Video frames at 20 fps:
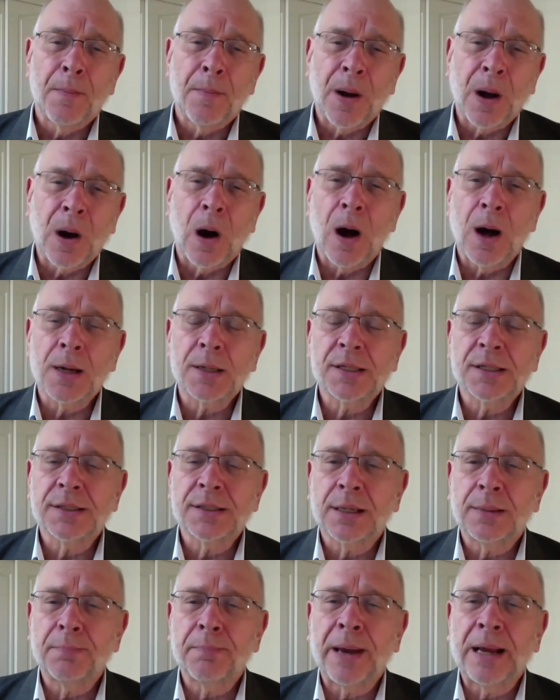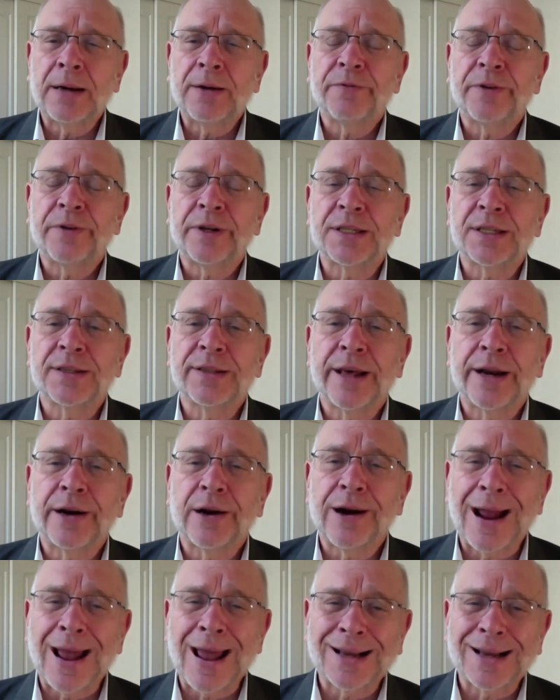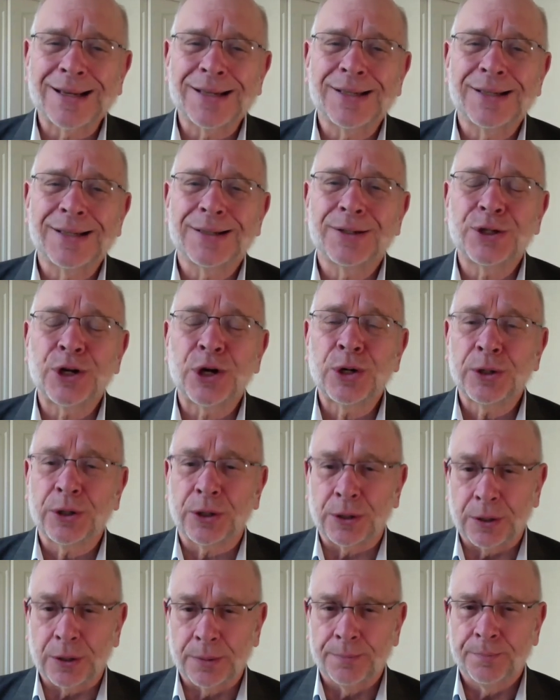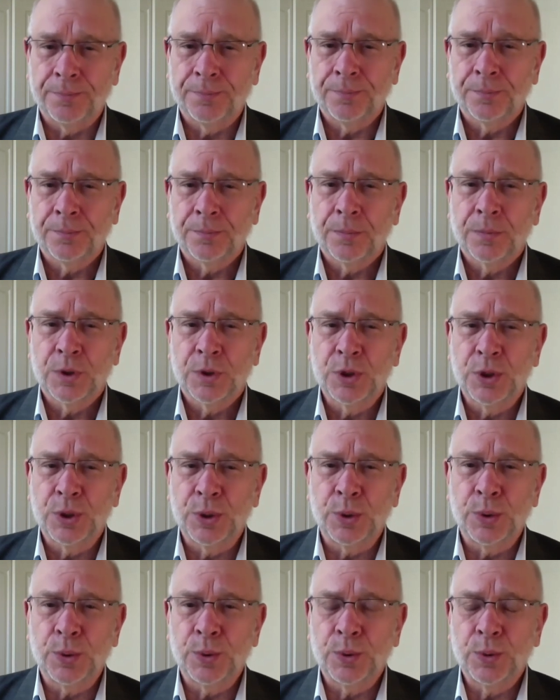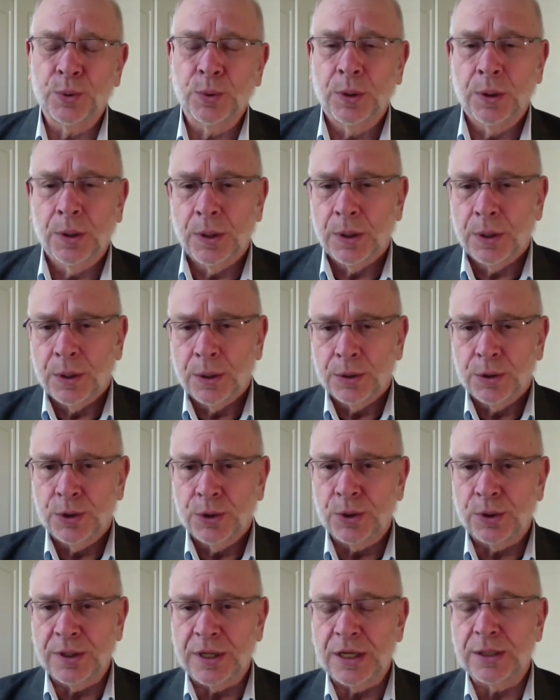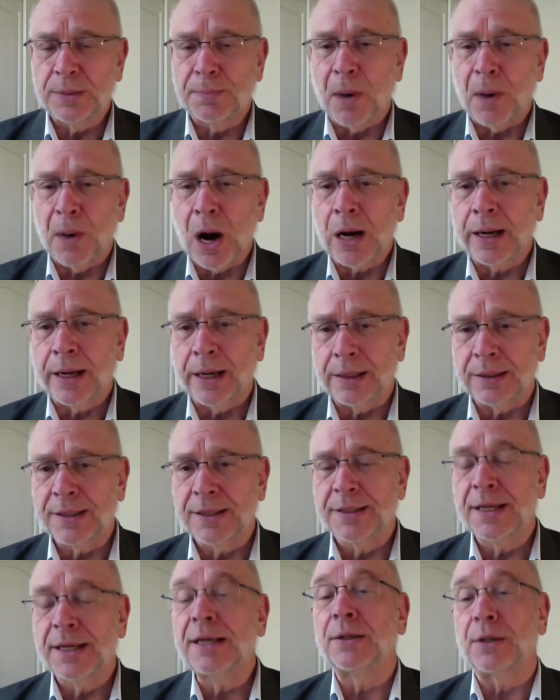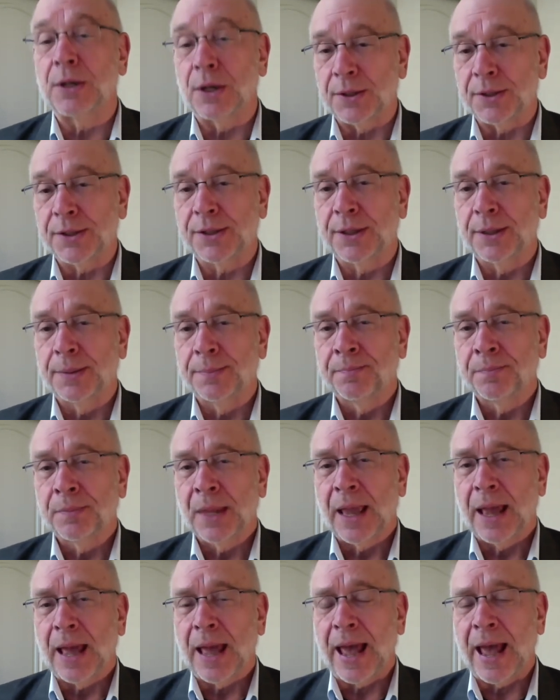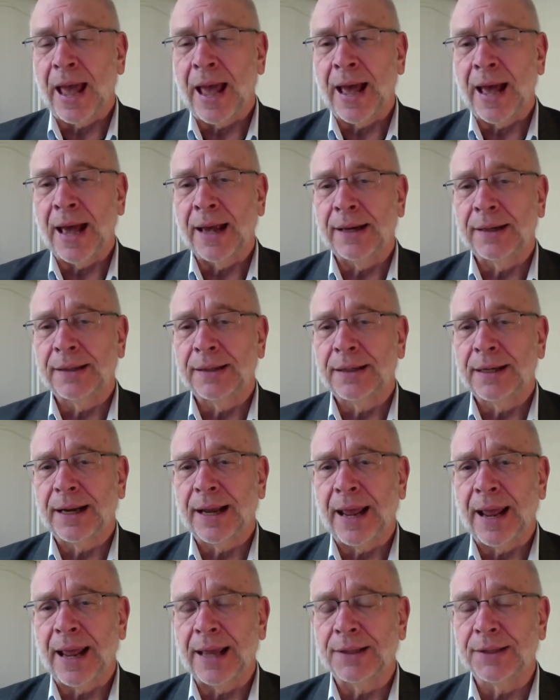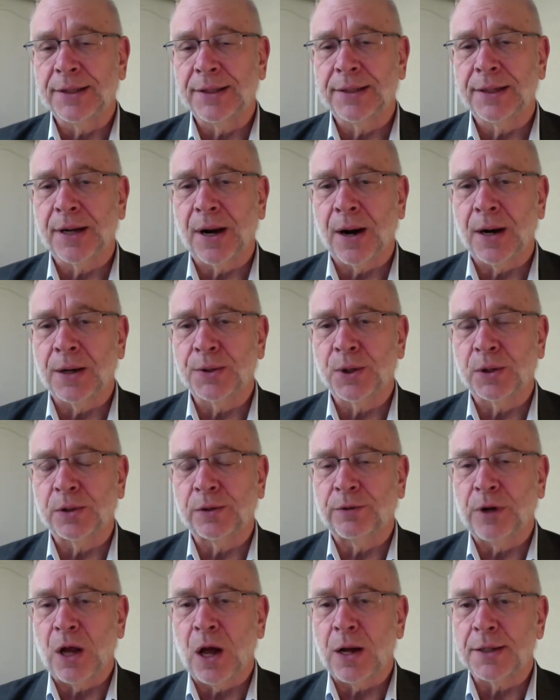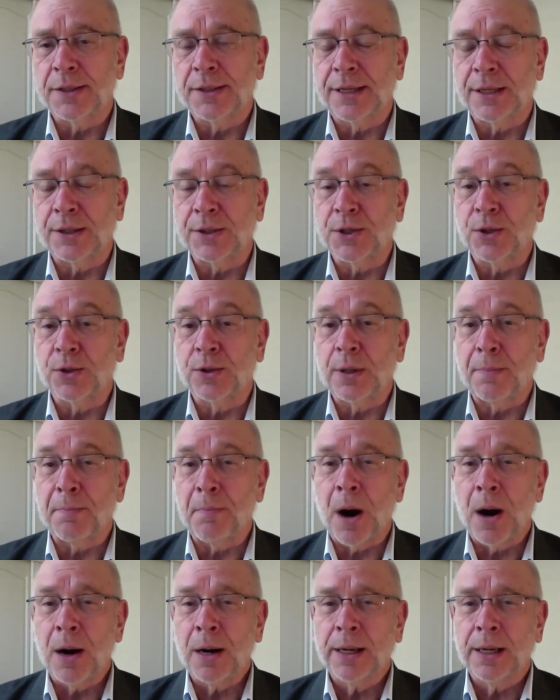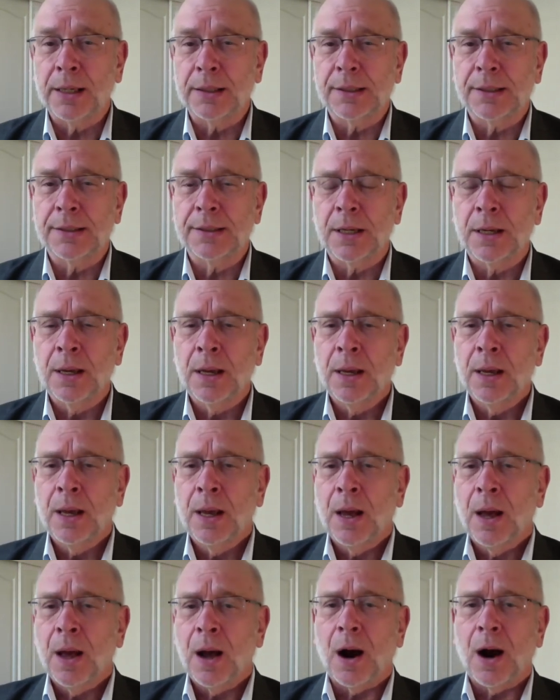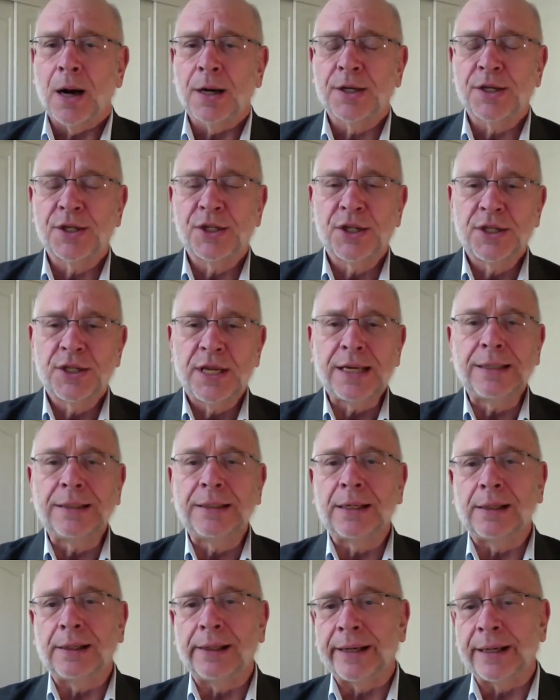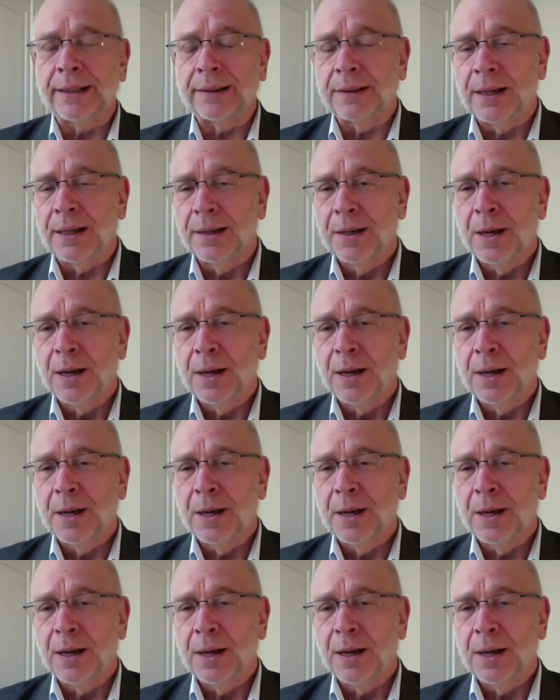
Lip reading: costs and benefits that are external to these market signals, and hence are sort of lost. And so the markets are signaling